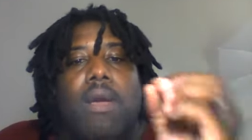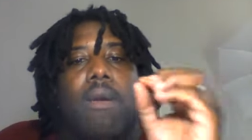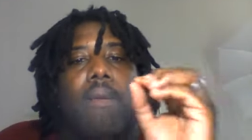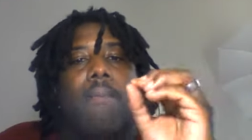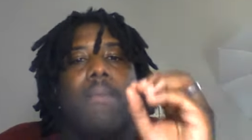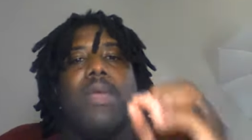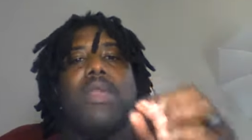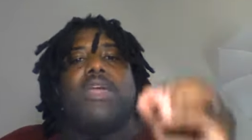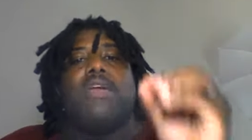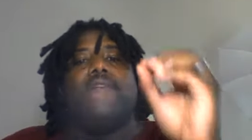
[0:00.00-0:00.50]

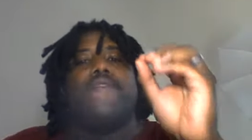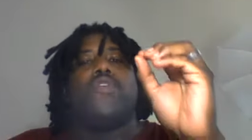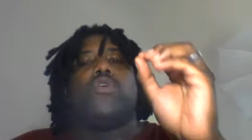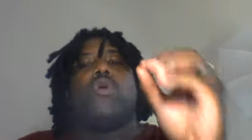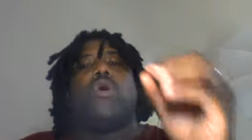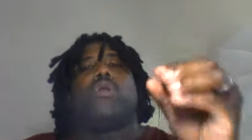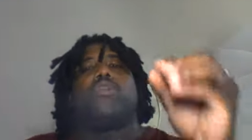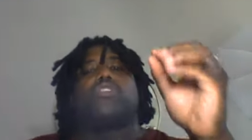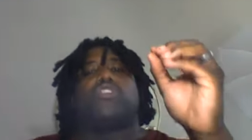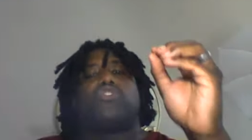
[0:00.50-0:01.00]
Many of you
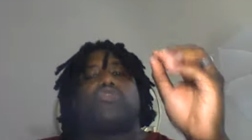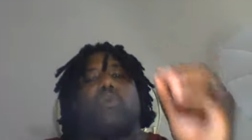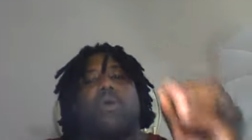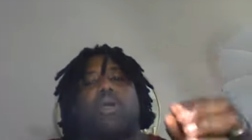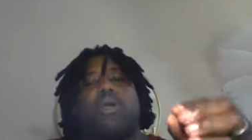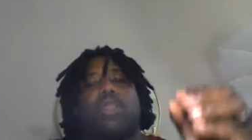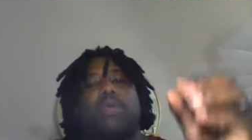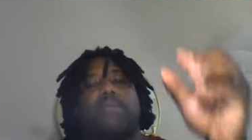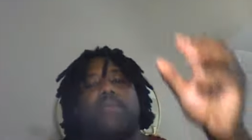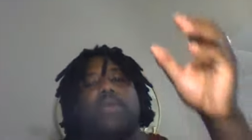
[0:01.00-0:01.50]
all are
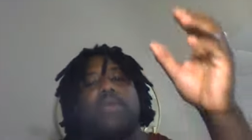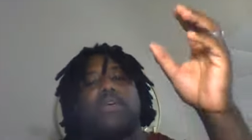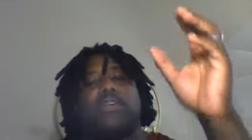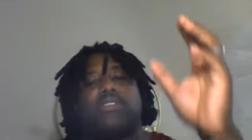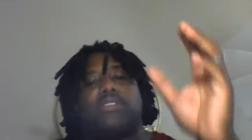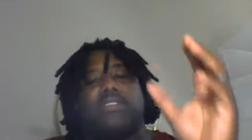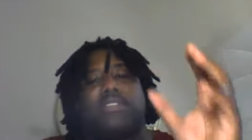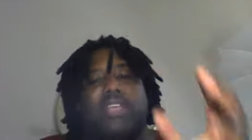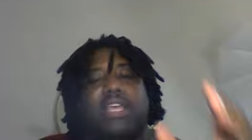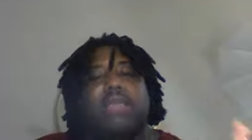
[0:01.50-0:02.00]
struggling
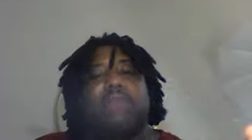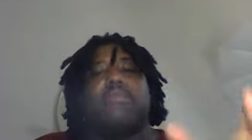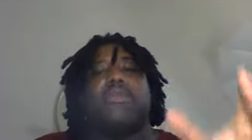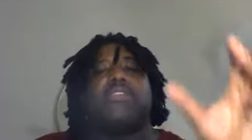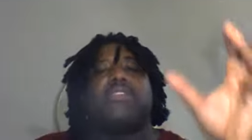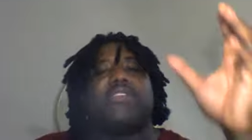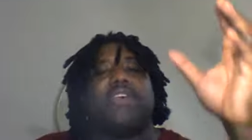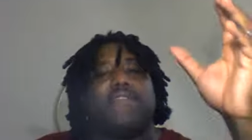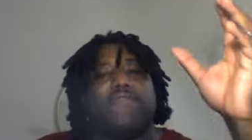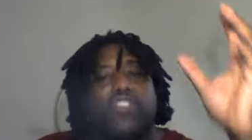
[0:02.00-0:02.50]
because
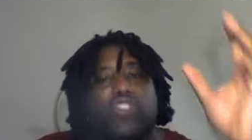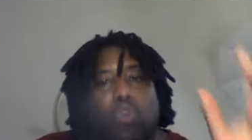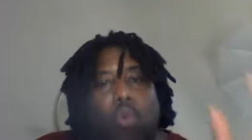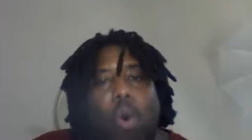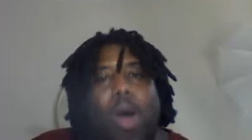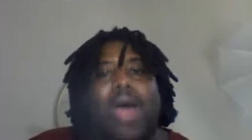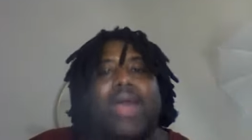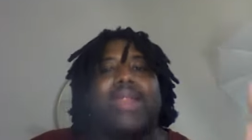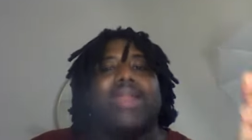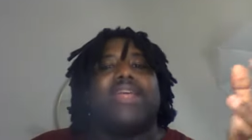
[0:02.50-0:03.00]
demons have
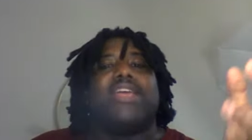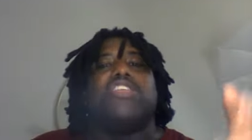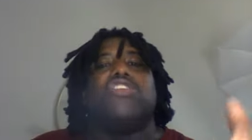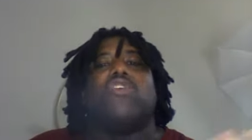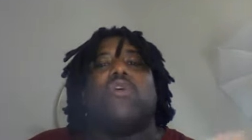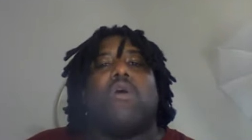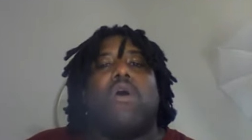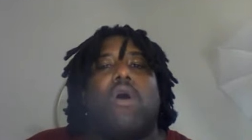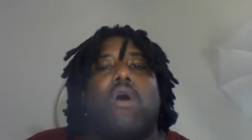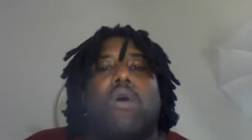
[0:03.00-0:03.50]
squatted in
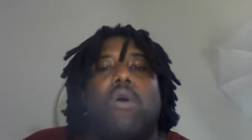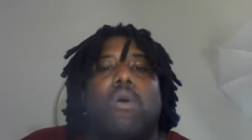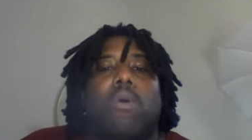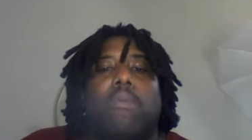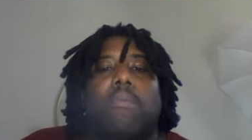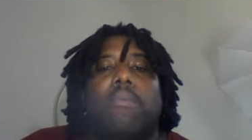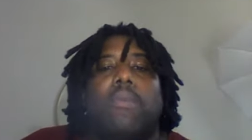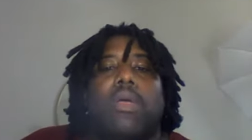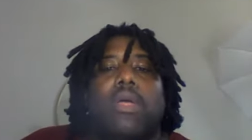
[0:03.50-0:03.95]
your home.